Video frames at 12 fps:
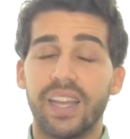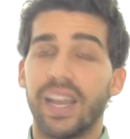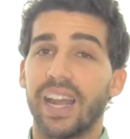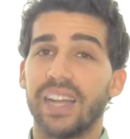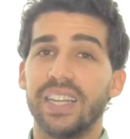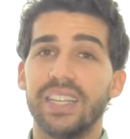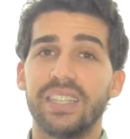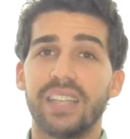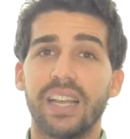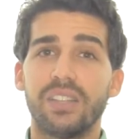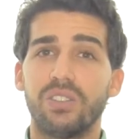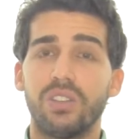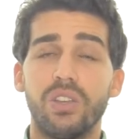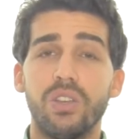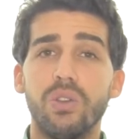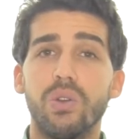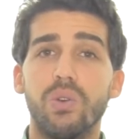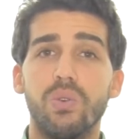and he says to
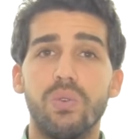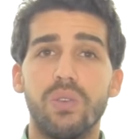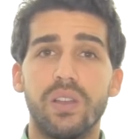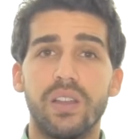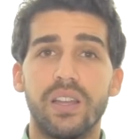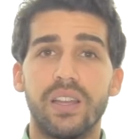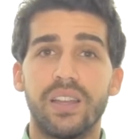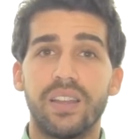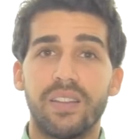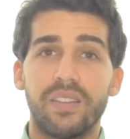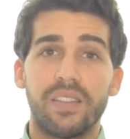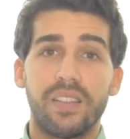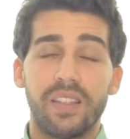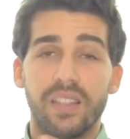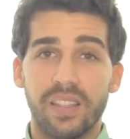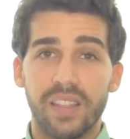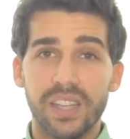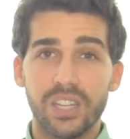you,
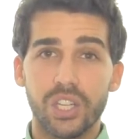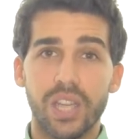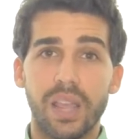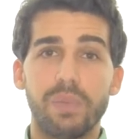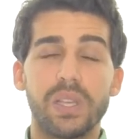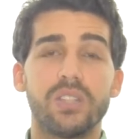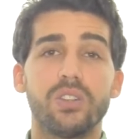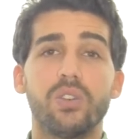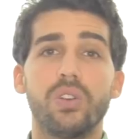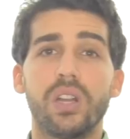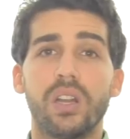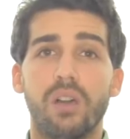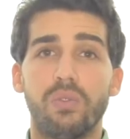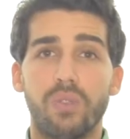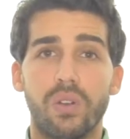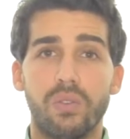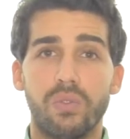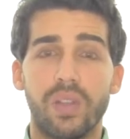this shape isn't good enough
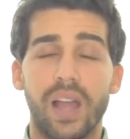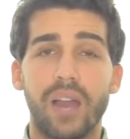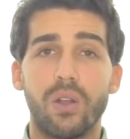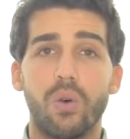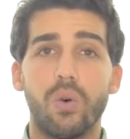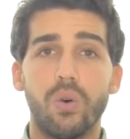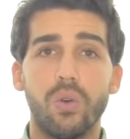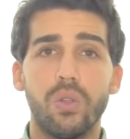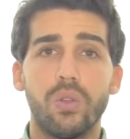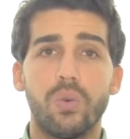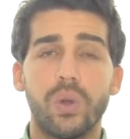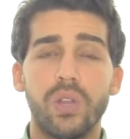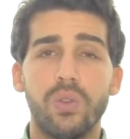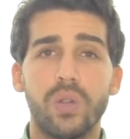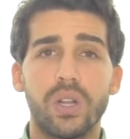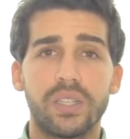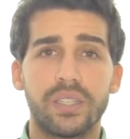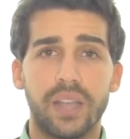for that hole, what are you
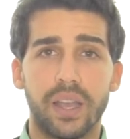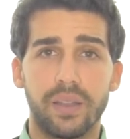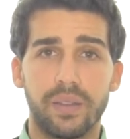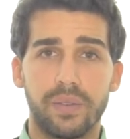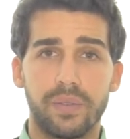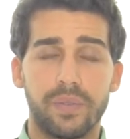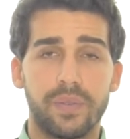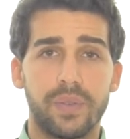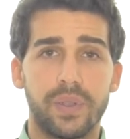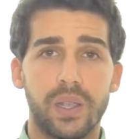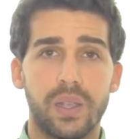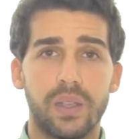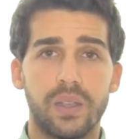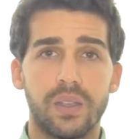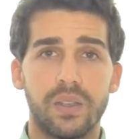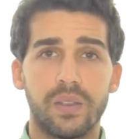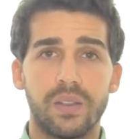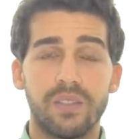going to say?
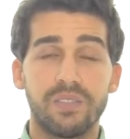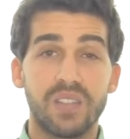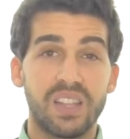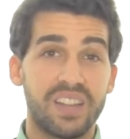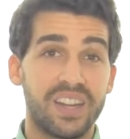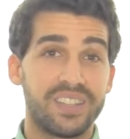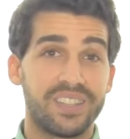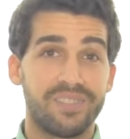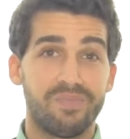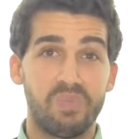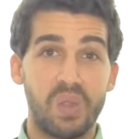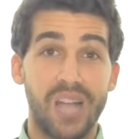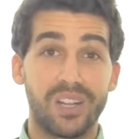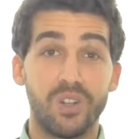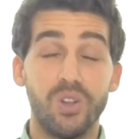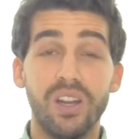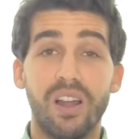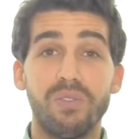It's not that it's not
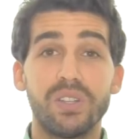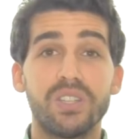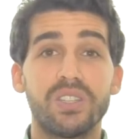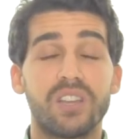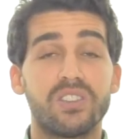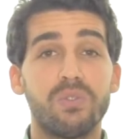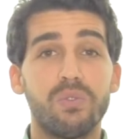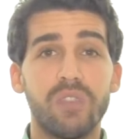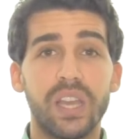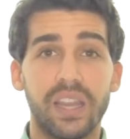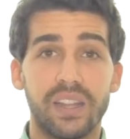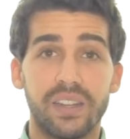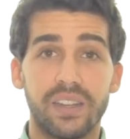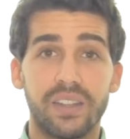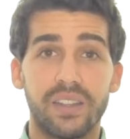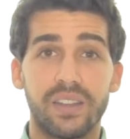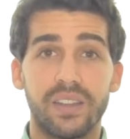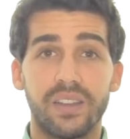good enough, it just doesn't fit.
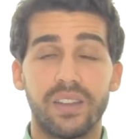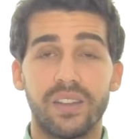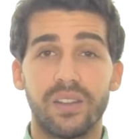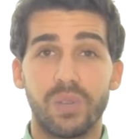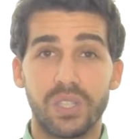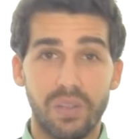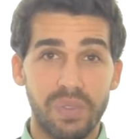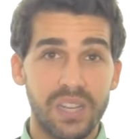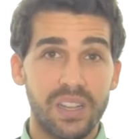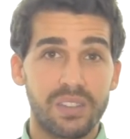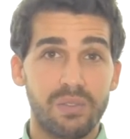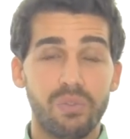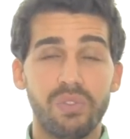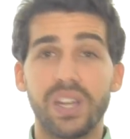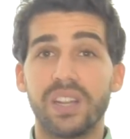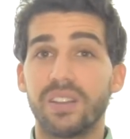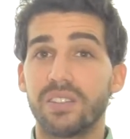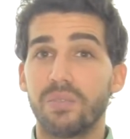When something doesn't fit,
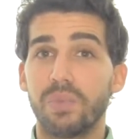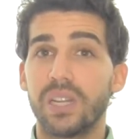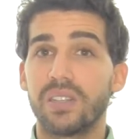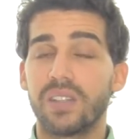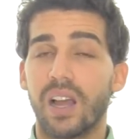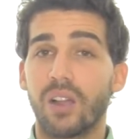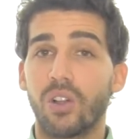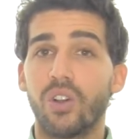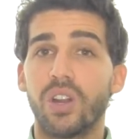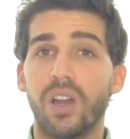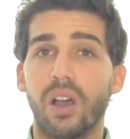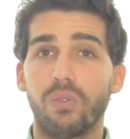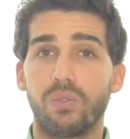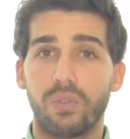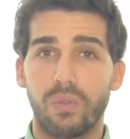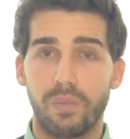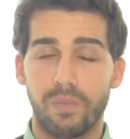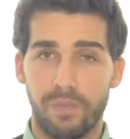it doesn't mean it's not good enough.
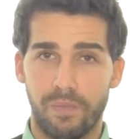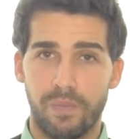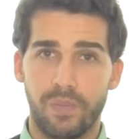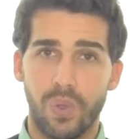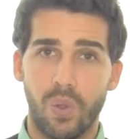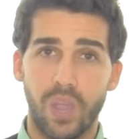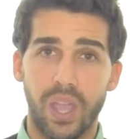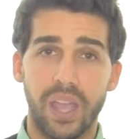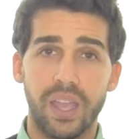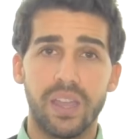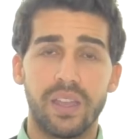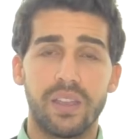Okay?